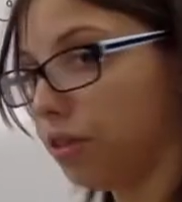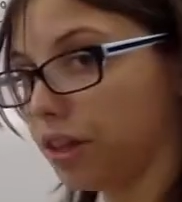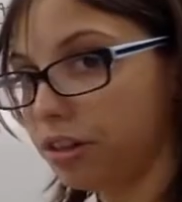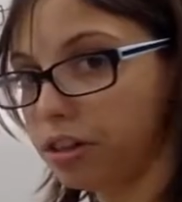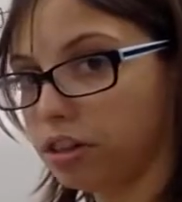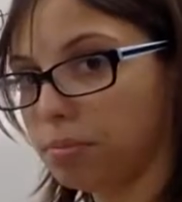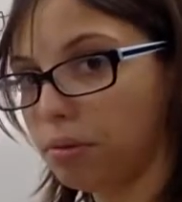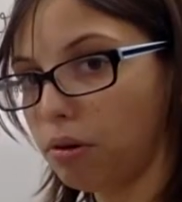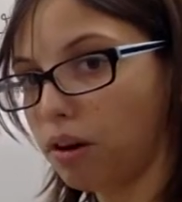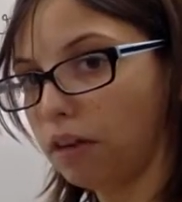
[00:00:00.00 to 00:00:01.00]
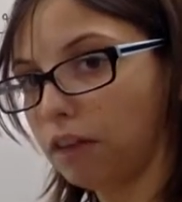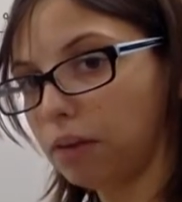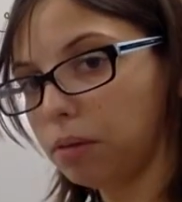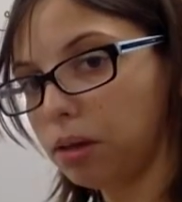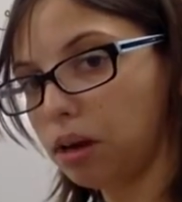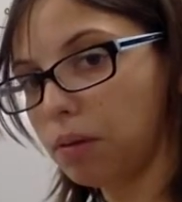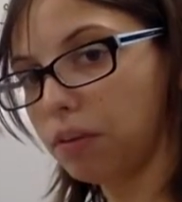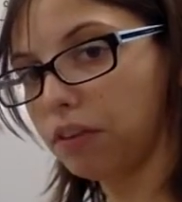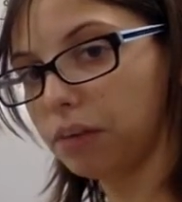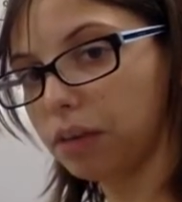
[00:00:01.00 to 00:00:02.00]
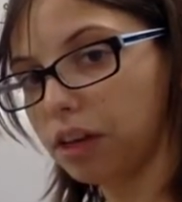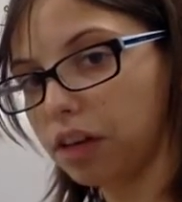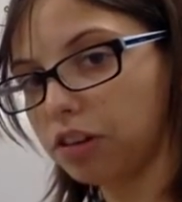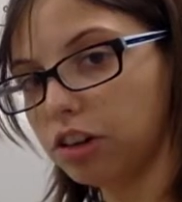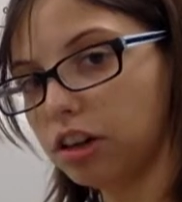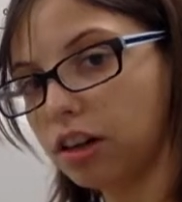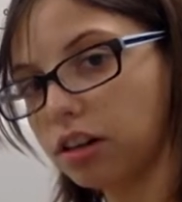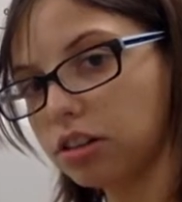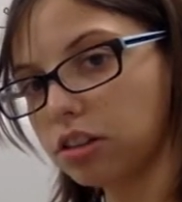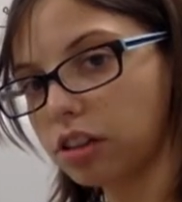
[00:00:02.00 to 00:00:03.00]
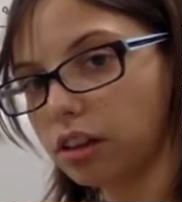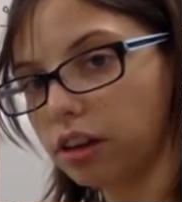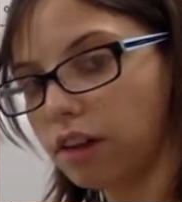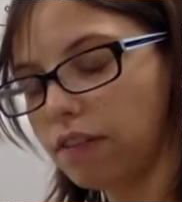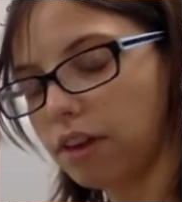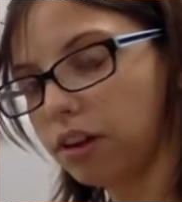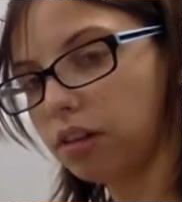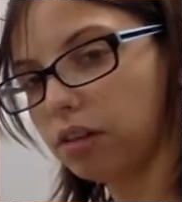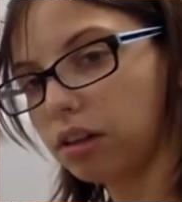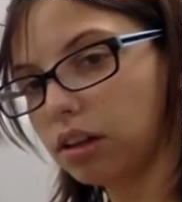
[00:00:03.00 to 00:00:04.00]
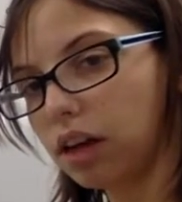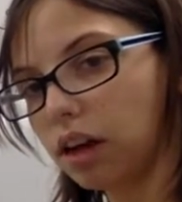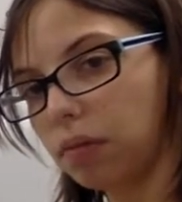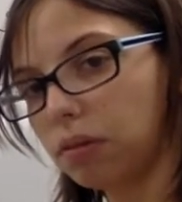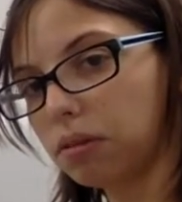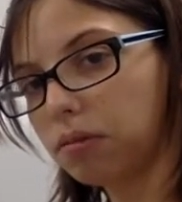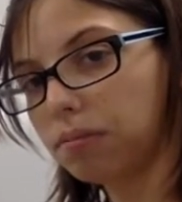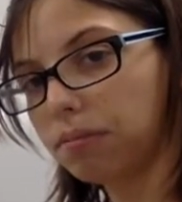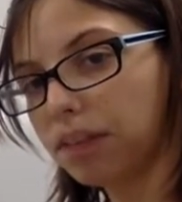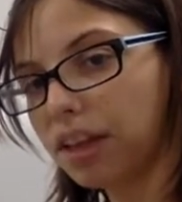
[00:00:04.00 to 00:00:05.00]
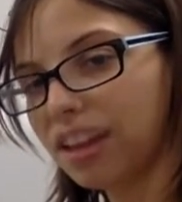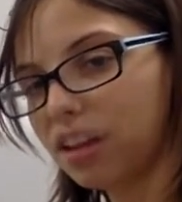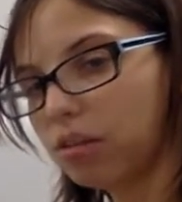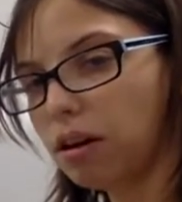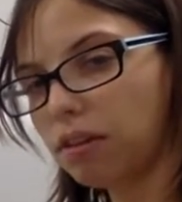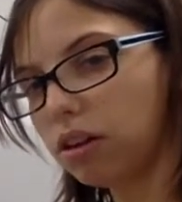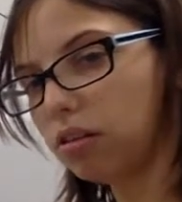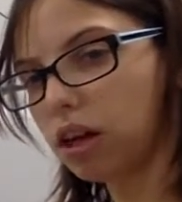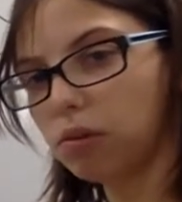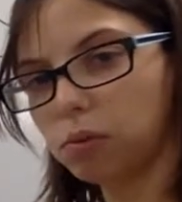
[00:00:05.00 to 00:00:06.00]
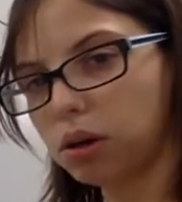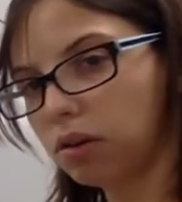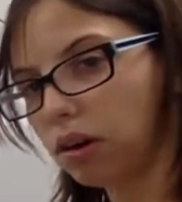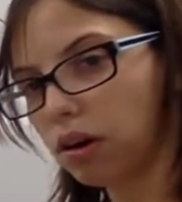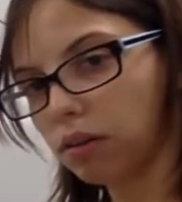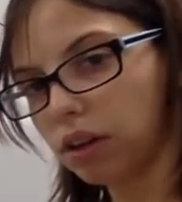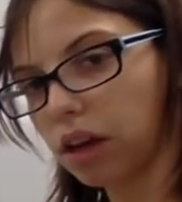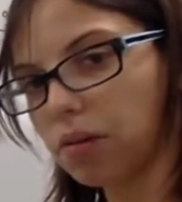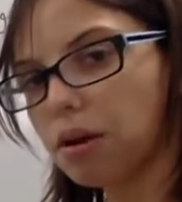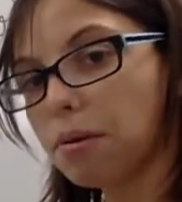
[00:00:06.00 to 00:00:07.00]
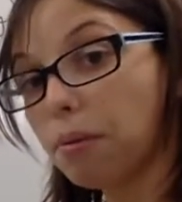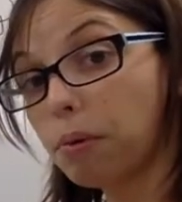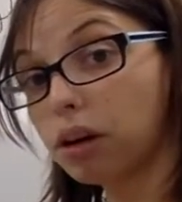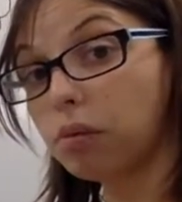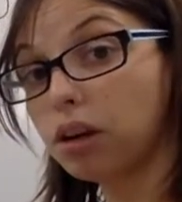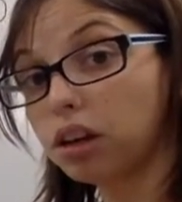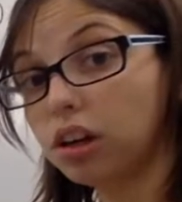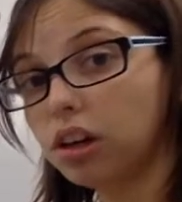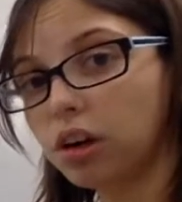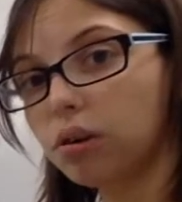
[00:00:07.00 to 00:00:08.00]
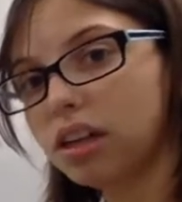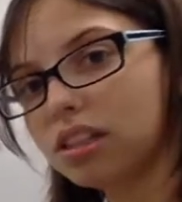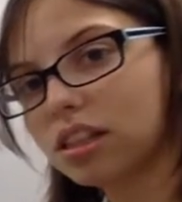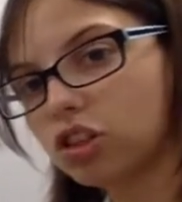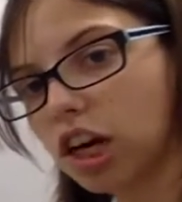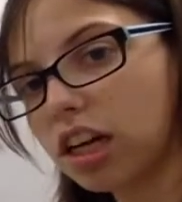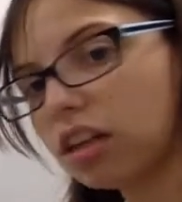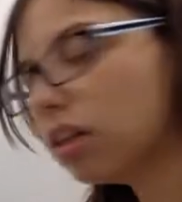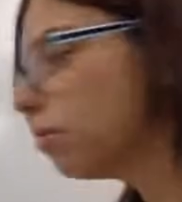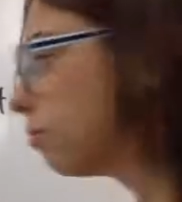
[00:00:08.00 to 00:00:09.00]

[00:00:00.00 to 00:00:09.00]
This is the boron family, carbon family, nitrogen, and oxygen. They're not very uniquely named. They do have other names. We don't go over that. But what I want you to know is the trend,